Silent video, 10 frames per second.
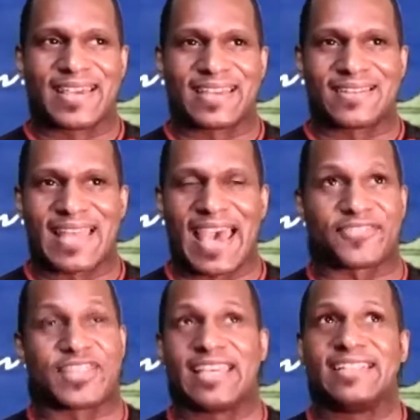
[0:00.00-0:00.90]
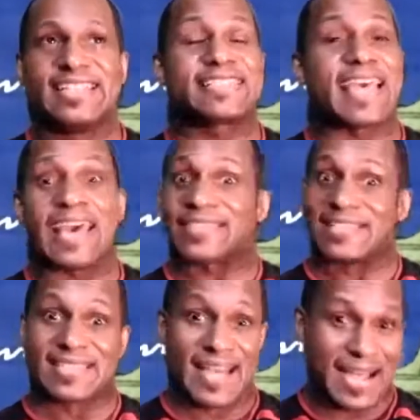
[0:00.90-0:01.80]
and at least at
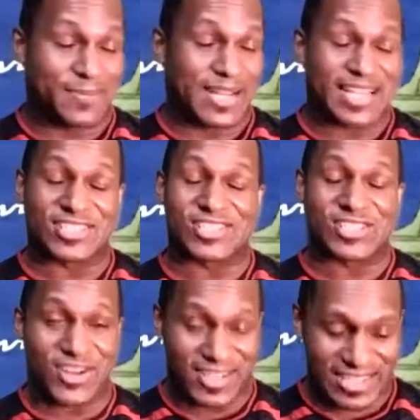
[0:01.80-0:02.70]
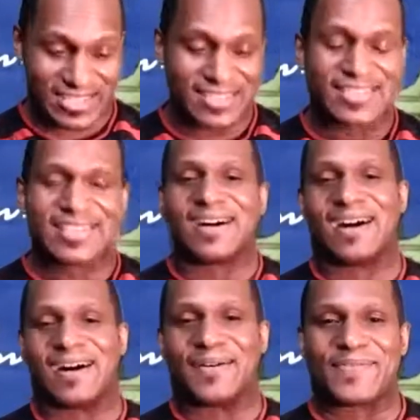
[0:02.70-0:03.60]
the time when I started,
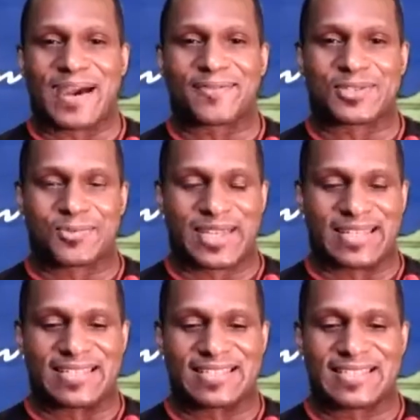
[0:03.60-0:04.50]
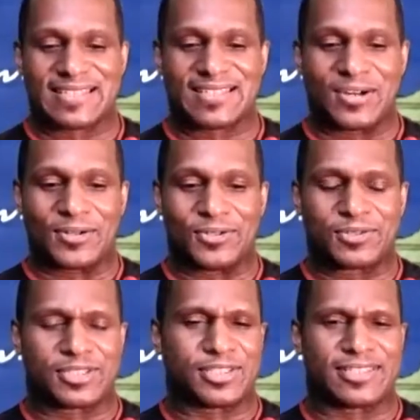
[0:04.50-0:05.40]
that was when
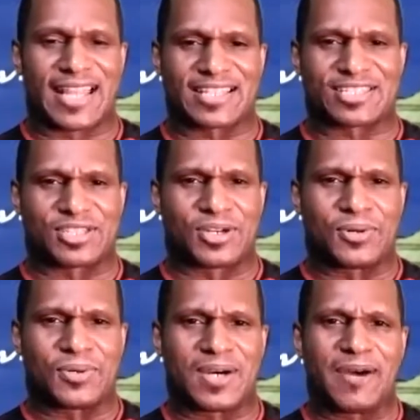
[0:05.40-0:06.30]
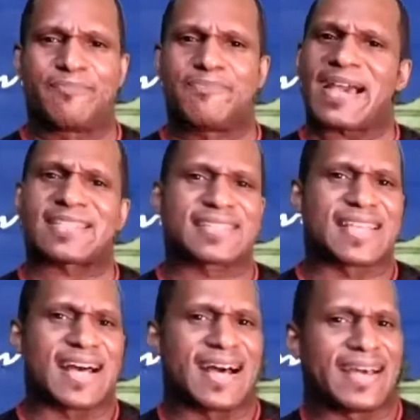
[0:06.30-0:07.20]
you could like show a
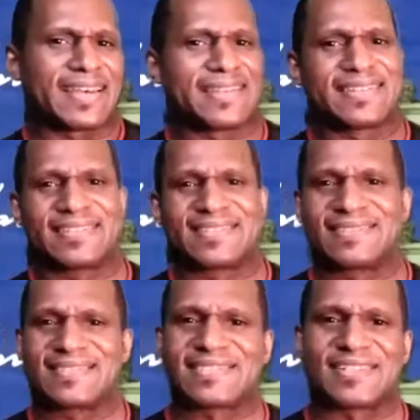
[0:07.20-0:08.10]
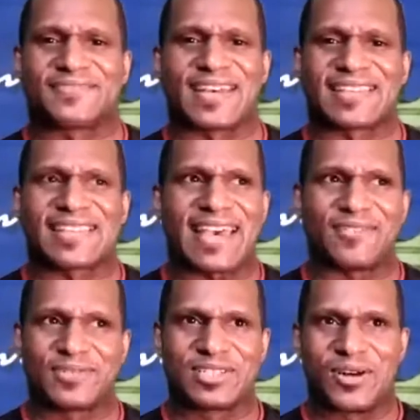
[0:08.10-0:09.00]
backside and stuff like
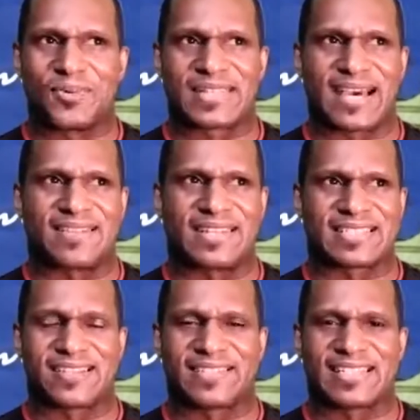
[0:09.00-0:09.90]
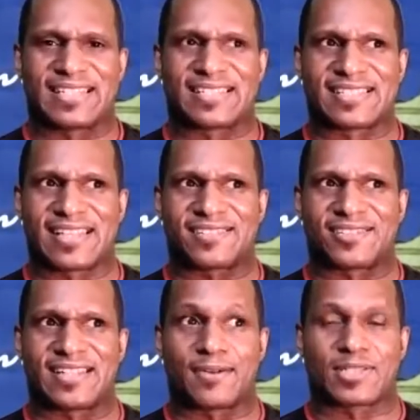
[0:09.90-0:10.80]
that, without necessarily getting
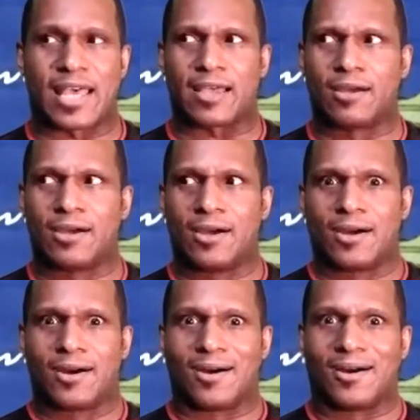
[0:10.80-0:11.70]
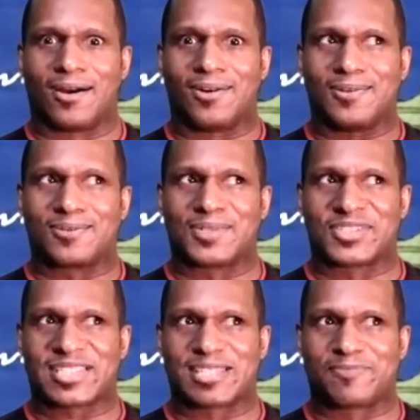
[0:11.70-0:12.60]
censored. I was like, oh, well,
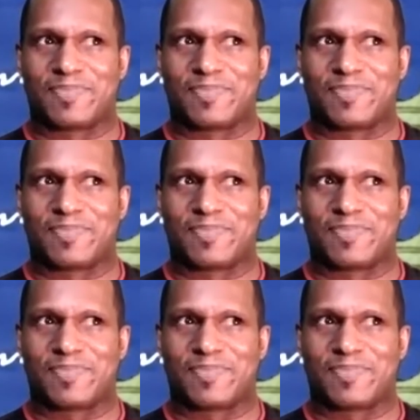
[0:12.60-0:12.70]
this is